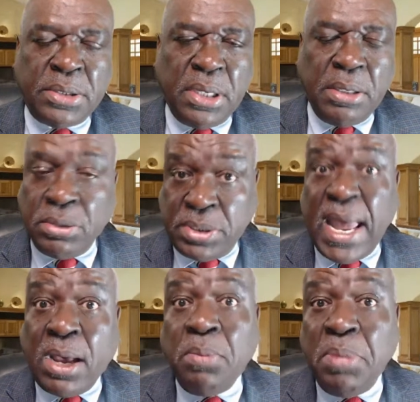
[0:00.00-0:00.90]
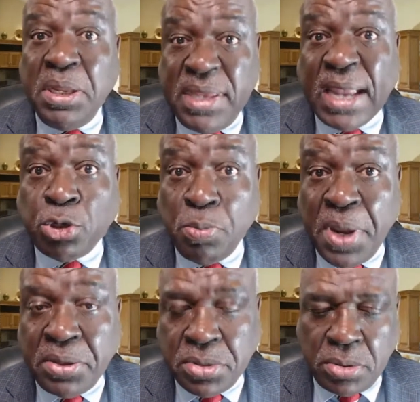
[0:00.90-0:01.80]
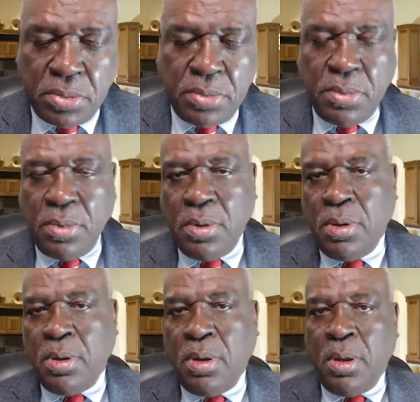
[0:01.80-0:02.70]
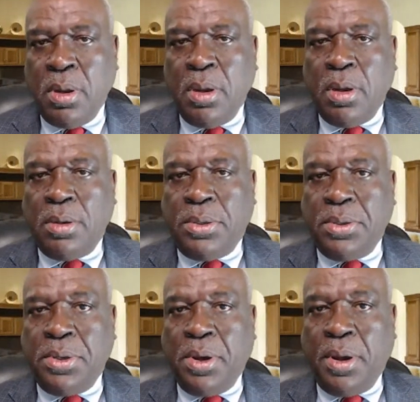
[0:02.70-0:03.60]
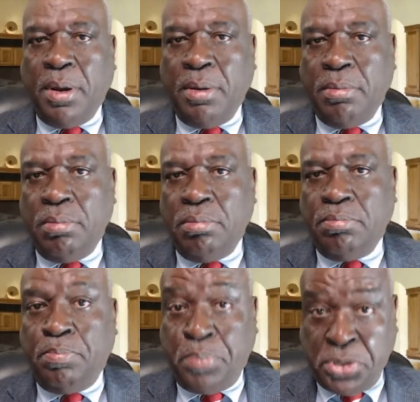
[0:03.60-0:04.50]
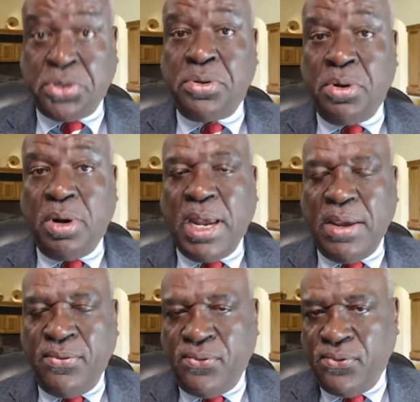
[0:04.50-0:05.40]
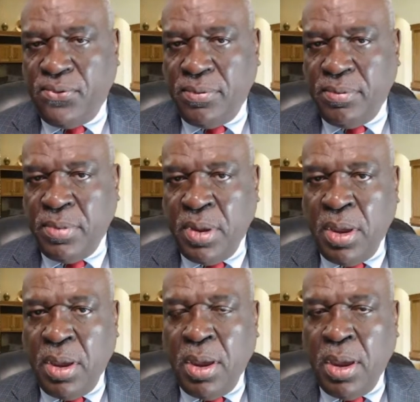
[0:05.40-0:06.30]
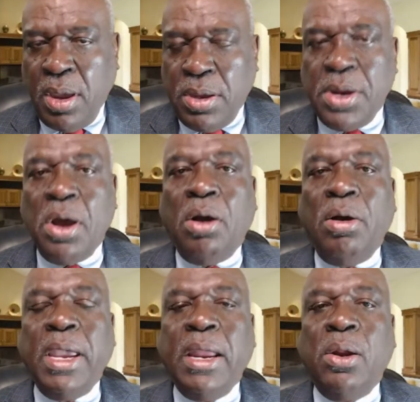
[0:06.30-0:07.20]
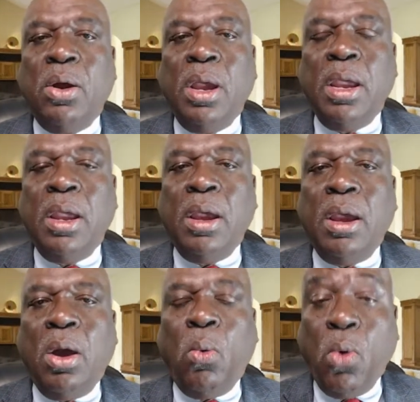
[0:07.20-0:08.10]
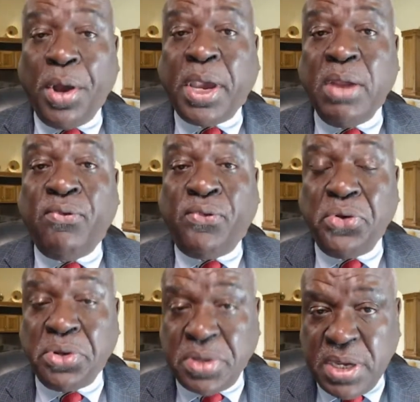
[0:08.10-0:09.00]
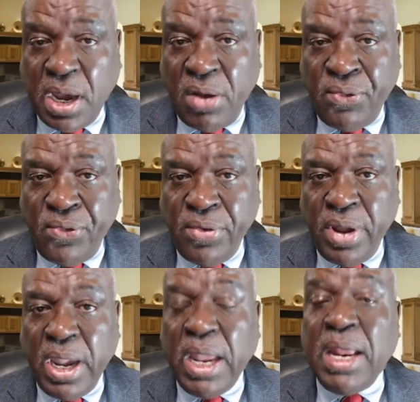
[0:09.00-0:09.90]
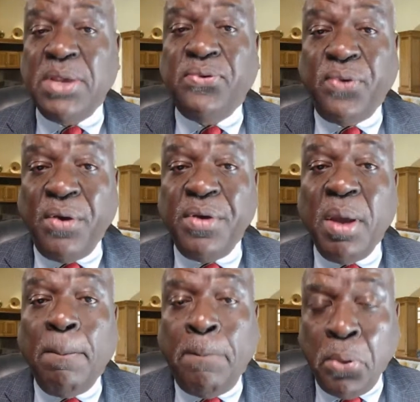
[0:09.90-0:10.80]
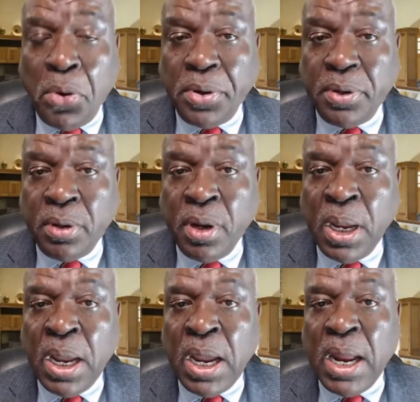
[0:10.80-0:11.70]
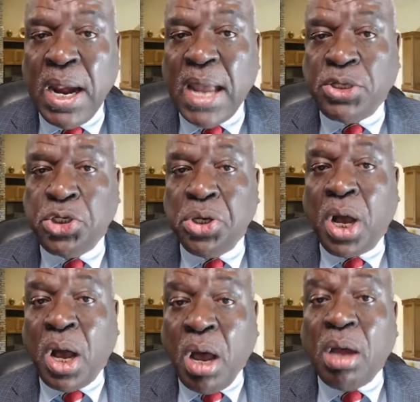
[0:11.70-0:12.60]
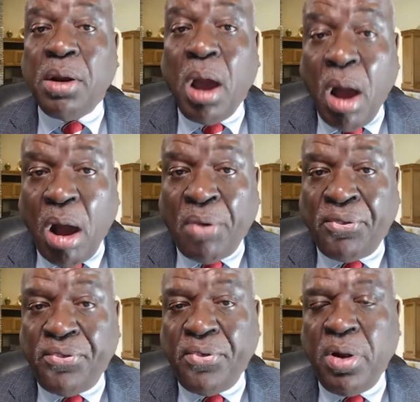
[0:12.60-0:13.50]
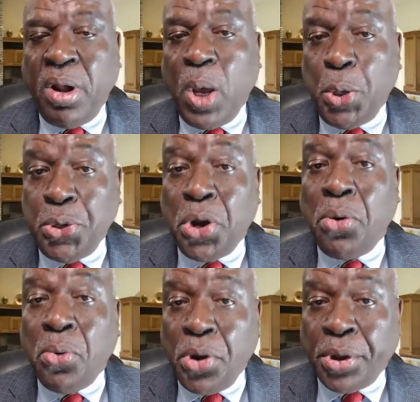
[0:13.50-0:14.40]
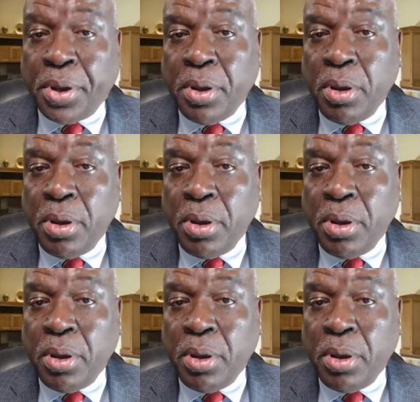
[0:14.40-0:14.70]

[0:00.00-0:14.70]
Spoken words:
So that could be detrimental to your personal life. You know, in working for yourself, it is very important that you cut off your work